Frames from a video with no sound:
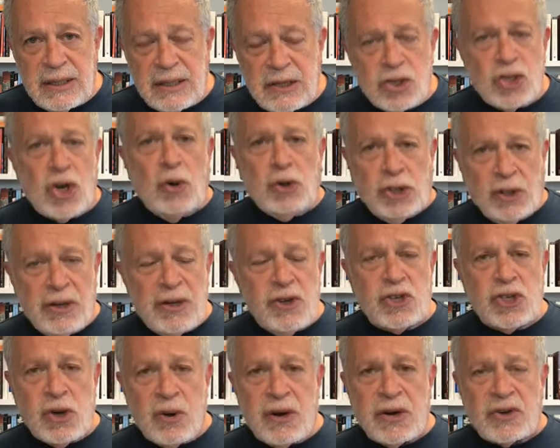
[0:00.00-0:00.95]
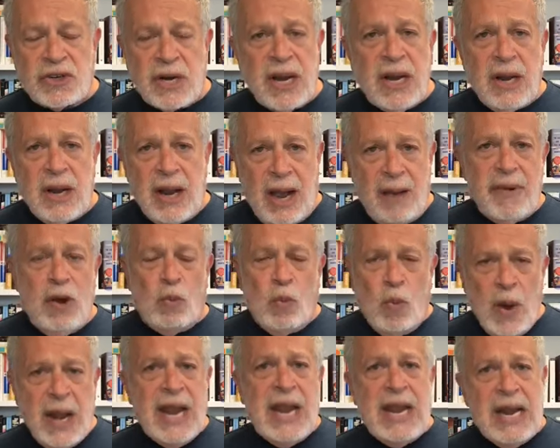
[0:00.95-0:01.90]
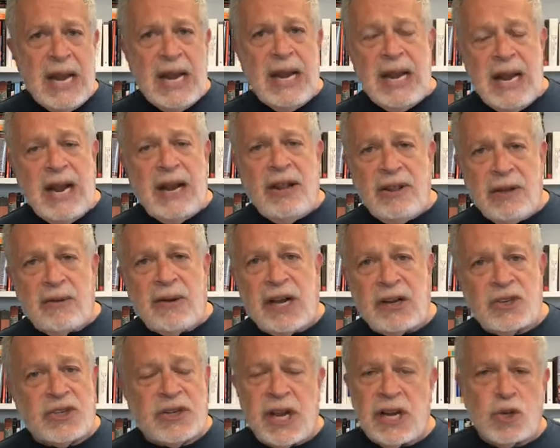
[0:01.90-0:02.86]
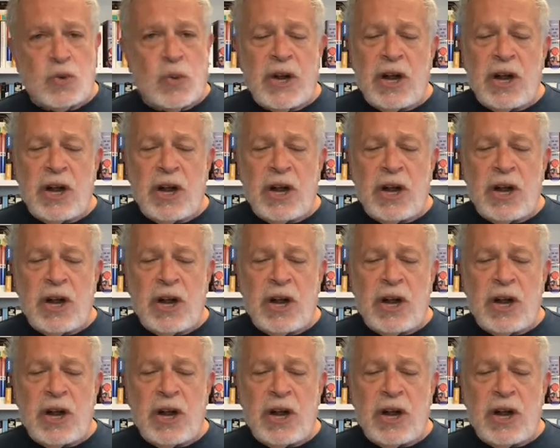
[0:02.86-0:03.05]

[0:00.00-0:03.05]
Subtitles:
Social insurance. I mean, we in the United States,